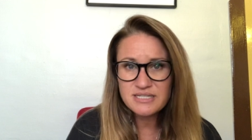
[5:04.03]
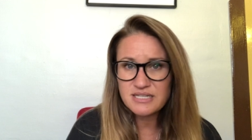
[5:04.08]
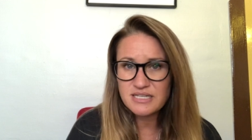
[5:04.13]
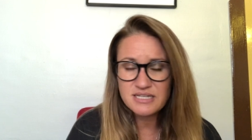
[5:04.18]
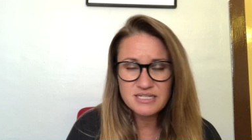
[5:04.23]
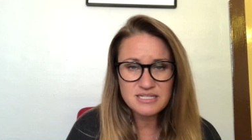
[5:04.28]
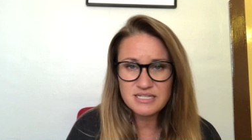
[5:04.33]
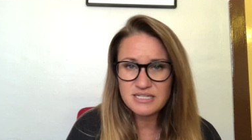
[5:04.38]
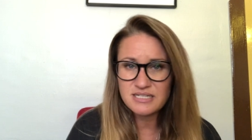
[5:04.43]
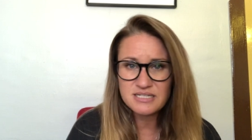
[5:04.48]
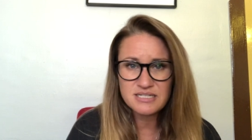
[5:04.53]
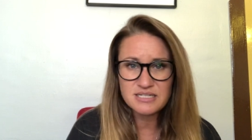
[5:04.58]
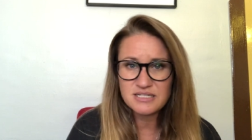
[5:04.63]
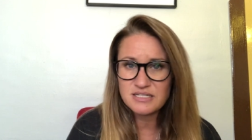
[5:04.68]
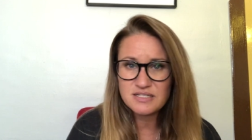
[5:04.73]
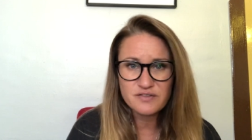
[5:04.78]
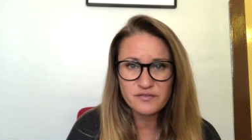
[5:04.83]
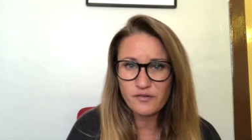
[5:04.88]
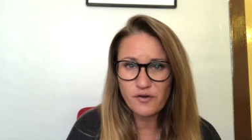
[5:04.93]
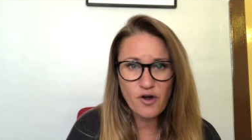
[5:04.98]
the
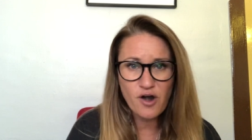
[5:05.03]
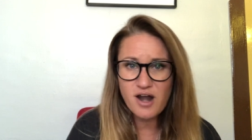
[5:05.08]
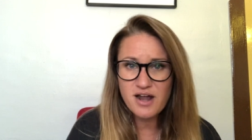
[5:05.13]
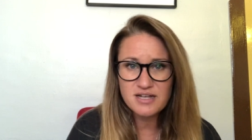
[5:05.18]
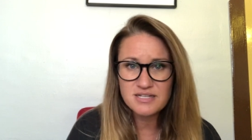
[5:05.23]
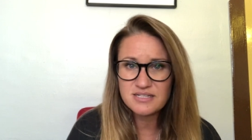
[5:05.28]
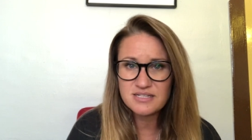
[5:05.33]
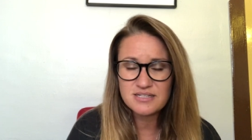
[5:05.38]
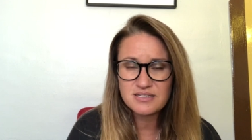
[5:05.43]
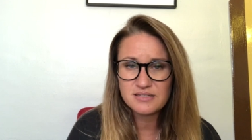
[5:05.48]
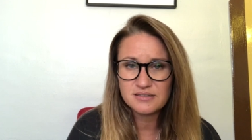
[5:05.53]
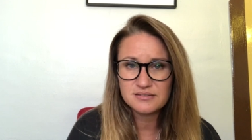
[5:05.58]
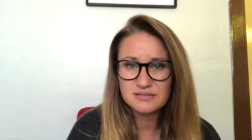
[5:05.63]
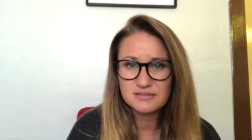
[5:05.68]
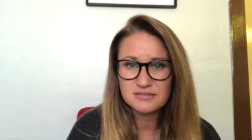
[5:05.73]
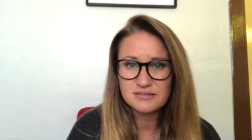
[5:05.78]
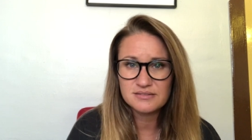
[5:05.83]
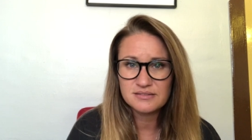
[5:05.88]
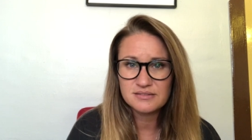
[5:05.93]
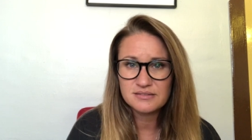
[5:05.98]
assistance for us?
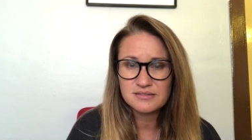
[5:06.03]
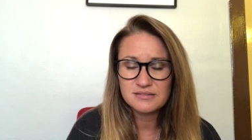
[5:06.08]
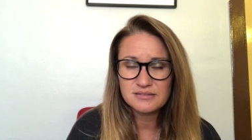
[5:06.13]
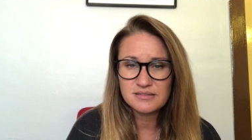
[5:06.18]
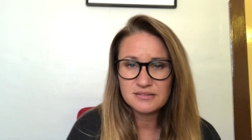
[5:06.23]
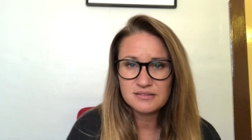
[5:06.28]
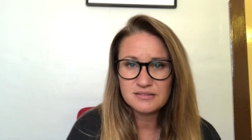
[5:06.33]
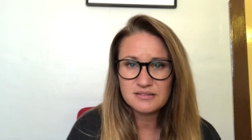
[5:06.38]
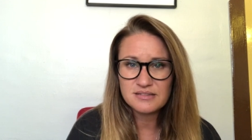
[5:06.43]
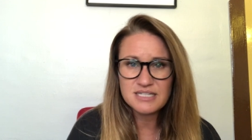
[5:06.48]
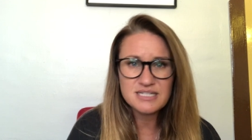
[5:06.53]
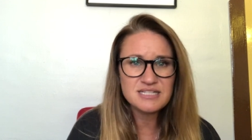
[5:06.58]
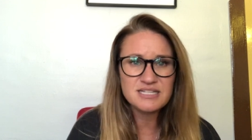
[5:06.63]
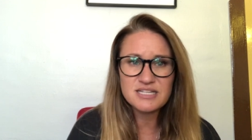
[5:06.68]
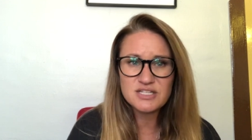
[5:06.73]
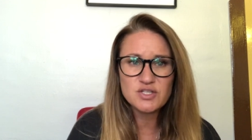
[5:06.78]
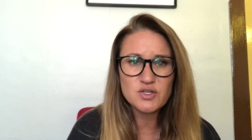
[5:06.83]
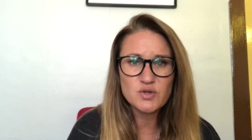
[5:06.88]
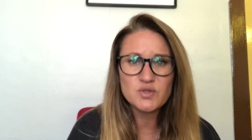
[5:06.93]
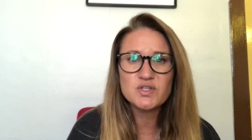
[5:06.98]
This
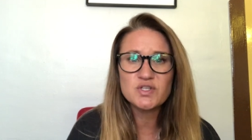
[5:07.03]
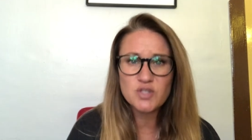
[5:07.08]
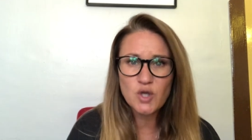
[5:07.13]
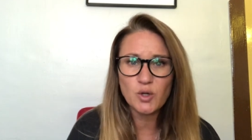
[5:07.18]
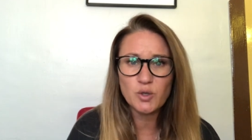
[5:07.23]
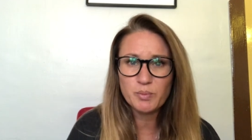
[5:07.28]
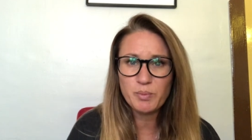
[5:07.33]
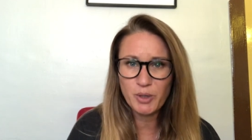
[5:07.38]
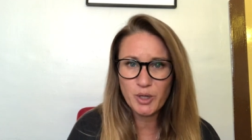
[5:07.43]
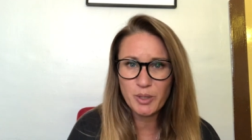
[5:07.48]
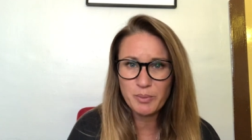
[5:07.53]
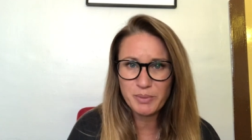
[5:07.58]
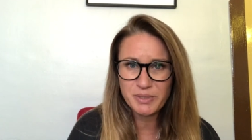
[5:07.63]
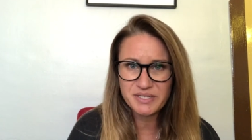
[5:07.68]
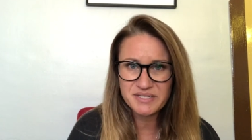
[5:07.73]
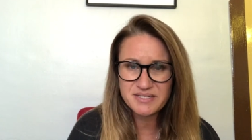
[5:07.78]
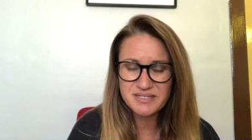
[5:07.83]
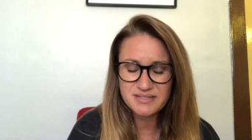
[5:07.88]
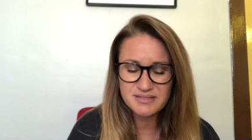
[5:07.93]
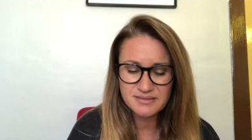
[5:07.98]
is your sole
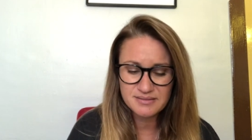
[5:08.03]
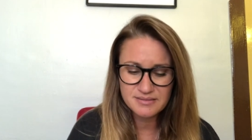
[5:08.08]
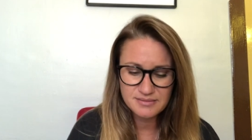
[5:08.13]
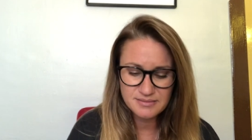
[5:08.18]
purpose.